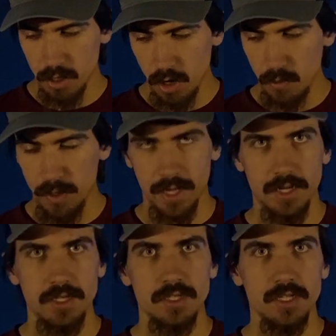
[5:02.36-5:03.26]
oh, well, I
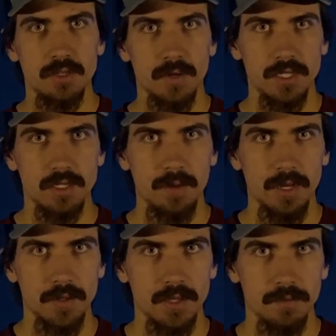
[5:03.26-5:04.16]
can just see twice the
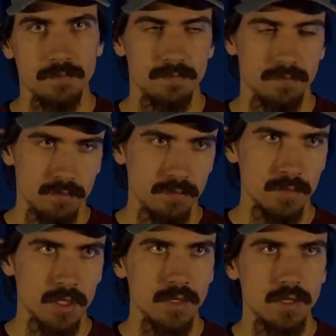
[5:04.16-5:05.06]
bandwidth.
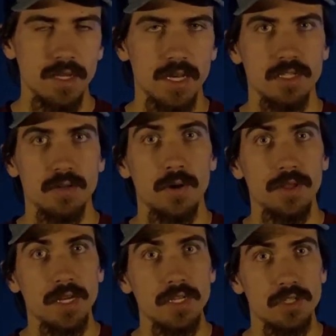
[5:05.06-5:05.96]
Yes, and while
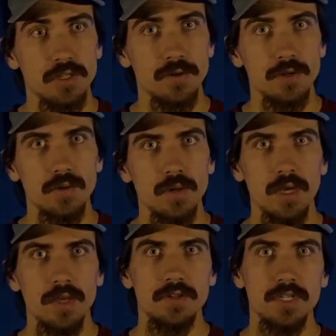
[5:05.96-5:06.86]
that is true,
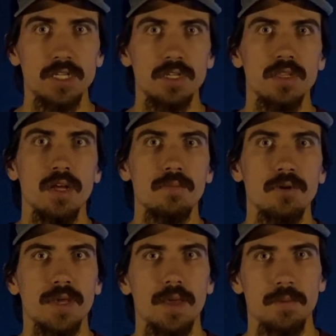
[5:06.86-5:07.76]
there's actually a lot
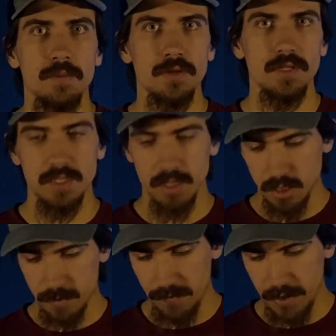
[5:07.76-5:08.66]
more capabilities that
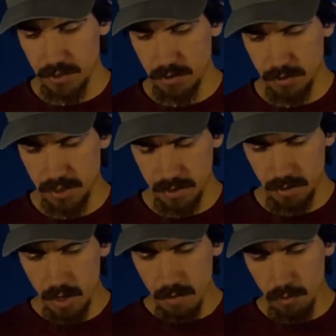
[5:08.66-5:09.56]
this provides you,
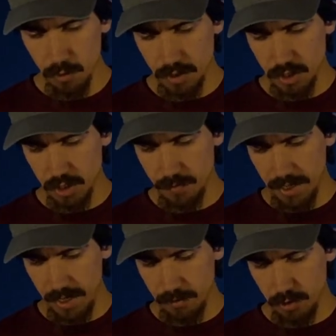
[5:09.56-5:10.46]
more than just
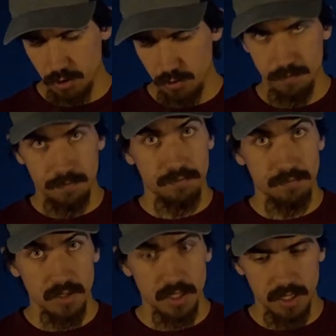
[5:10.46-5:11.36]
being able to
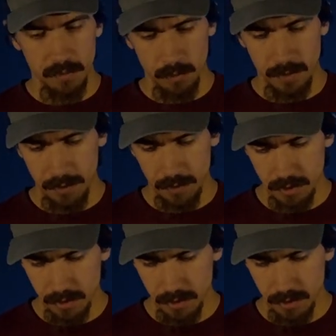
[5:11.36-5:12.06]
see more bandwidth.